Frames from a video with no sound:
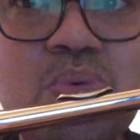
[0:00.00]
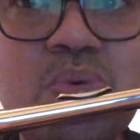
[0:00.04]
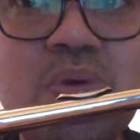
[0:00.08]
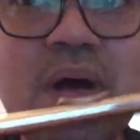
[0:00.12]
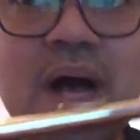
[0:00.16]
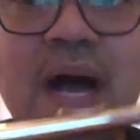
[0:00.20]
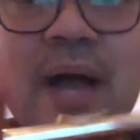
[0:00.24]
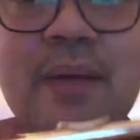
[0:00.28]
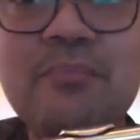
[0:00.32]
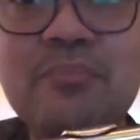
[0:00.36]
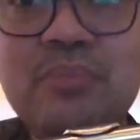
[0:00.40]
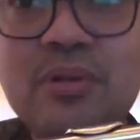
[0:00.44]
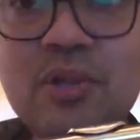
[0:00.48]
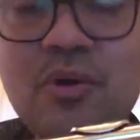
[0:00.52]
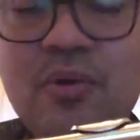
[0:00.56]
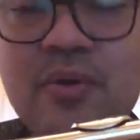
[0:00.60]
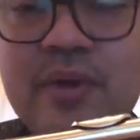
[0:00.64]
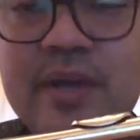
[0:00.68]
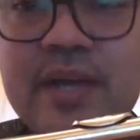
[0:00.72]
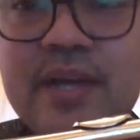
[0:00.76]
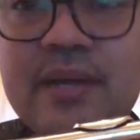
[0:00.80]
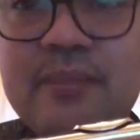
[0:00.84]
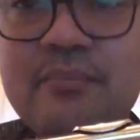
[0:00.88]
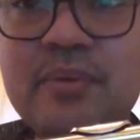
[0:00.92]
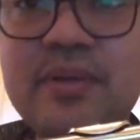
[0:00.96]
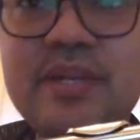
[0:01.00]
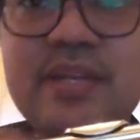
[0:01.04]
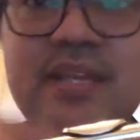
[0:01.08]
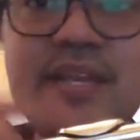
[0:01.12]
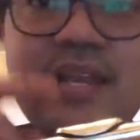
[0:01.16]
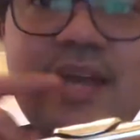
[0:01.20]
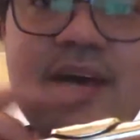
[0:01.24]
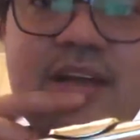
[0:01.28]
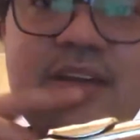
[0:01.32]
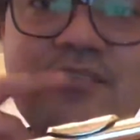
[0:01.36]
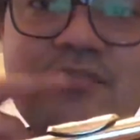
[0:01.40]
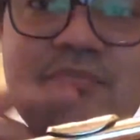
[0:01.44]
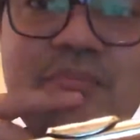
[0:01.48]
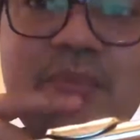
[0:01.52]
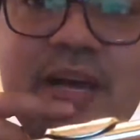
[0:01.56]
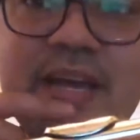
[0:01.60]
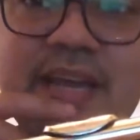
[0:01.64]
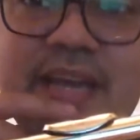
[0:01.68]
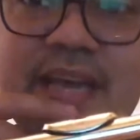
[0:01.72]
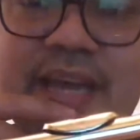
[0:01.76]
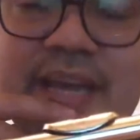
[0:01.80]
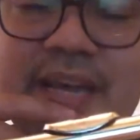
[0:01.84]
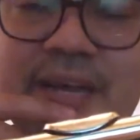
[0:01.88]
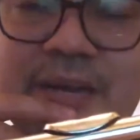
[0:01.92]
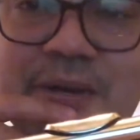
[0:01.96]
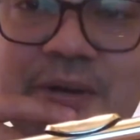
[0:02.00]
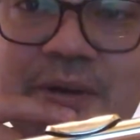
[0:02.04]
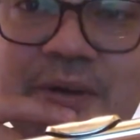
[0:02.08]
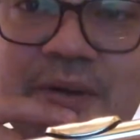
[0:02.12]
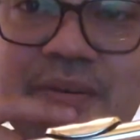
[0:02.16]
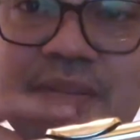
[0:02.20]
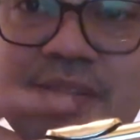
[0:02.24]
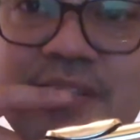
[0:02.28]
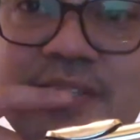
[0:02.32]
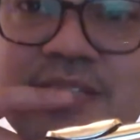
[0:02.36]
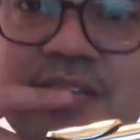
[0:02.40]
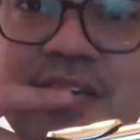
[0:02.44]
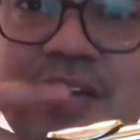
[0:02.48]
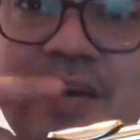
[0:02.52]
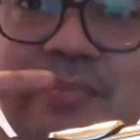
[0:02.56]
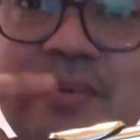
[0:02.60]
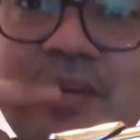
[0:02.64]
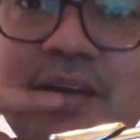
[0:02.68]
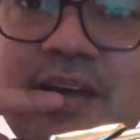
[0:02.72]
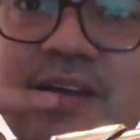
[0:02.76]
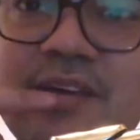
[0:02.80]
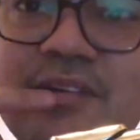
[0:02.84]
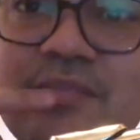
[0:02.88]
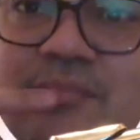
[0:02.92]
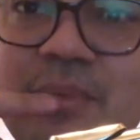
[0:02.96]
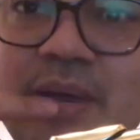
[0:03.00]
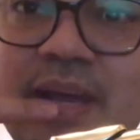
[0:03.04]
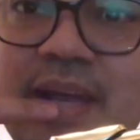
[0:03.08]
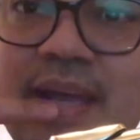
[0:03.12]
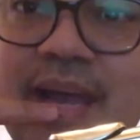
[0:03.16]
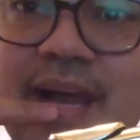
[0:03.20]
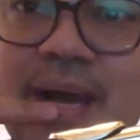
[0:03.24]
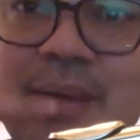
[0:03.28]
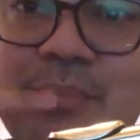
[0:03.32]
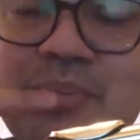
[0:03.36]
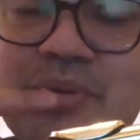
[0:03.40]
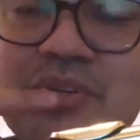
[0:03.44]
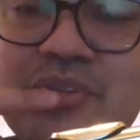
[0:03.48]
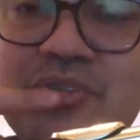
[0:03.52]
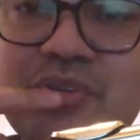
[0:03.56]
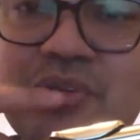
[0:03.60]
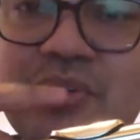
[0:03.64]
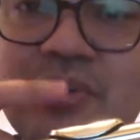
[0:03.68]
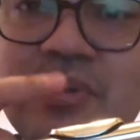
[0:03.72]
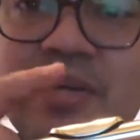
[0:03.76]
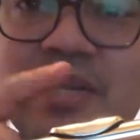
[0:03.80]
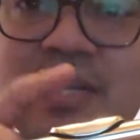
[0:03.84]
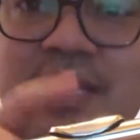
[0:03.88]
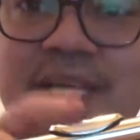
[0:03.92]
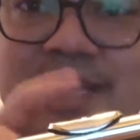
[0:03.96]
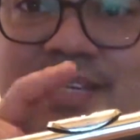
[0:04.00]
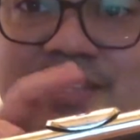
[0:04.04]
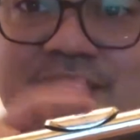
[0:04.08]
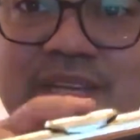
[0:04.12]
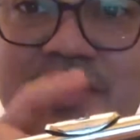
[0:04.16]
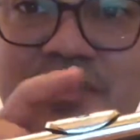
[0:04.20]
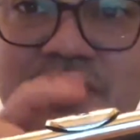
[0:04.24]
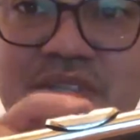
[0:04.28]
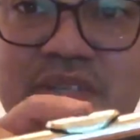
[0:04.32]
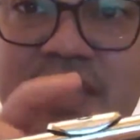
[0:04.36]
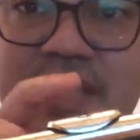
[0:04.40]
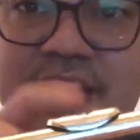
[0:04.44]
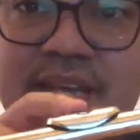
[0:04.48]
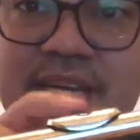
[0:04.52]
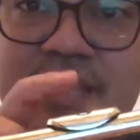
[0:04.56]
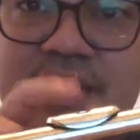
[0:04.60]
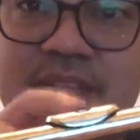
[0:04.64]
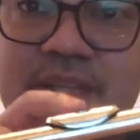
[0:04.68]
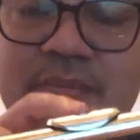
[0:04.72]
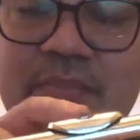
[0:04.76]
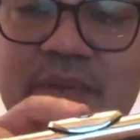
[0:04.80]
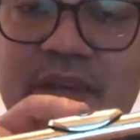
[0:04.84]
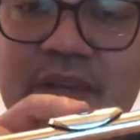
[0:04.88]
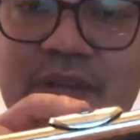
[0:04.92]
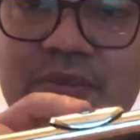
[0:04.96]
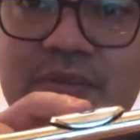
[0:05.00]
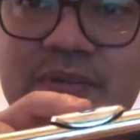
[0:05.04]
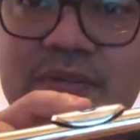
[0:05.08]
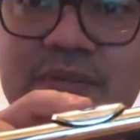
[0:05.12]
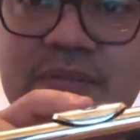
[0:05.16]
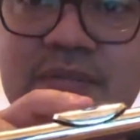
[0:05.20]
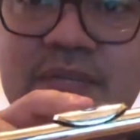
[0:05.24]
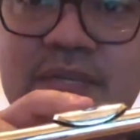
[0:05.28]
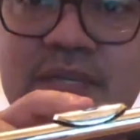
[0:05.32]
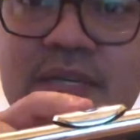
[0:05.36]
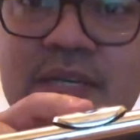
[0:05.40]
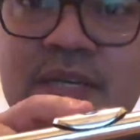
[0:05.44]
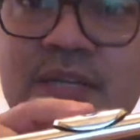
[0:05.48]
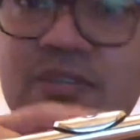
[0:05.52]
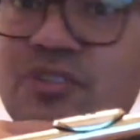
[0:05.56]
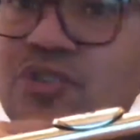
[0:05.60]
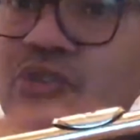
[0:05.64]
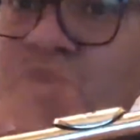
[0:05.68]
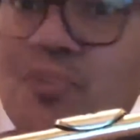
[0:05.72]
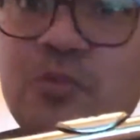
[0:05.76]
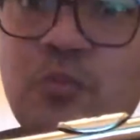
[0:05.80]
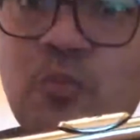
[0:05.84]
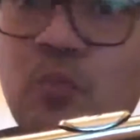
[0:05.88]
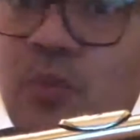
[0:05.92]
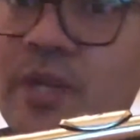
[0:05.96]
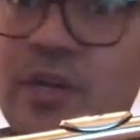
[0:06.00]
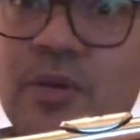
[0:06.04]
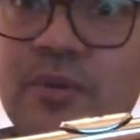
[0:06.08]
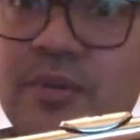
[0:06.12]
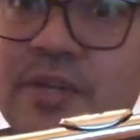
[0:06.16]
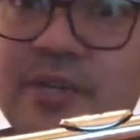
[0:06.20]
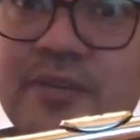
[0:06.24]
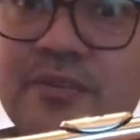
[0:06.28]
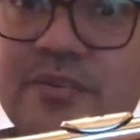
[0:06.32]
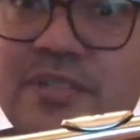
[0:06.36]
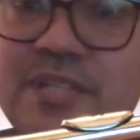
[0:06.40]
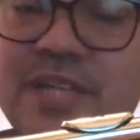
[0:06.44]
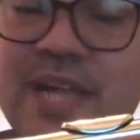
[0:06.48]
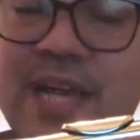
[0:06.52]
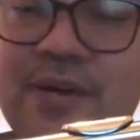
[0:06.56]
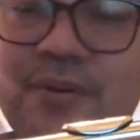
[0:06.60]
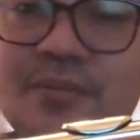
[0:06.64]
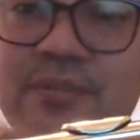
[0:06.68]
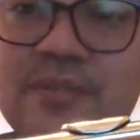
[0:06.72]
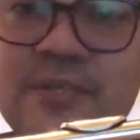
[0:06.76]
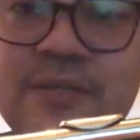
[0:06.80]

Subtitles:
I'm blowing, but none of my air that's coming out of my aperture is actually hitting the metal, so we don't hear sound.